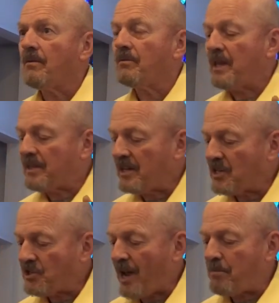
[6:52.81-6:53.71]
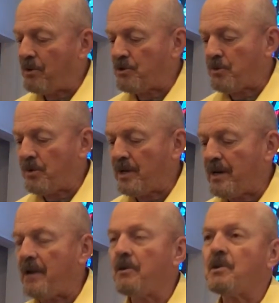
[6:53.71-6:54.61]
that the disciples were in.
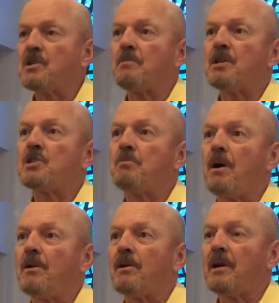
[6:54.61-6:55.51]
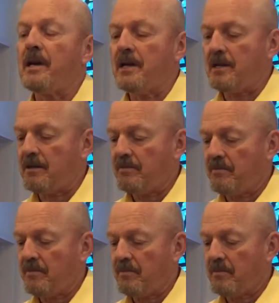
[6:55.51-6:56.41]
I know it's a much smaller lake.
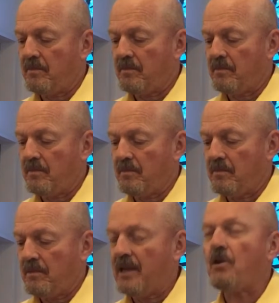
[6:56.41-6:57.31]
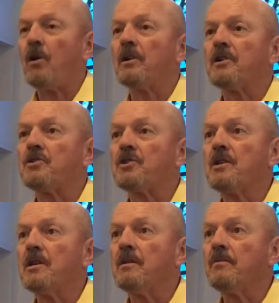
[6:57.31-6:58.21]
They called it a
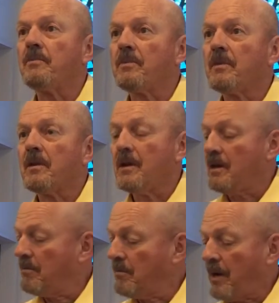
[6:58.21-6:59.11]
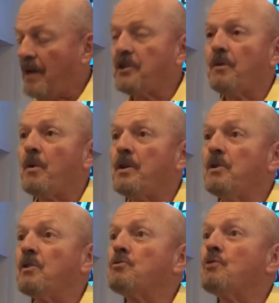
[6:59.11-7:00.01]
sea. I'll tell you what,
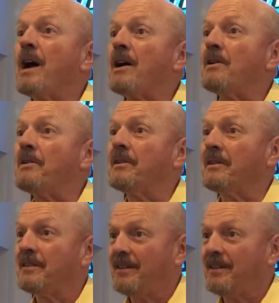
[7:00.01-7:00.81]
you can drown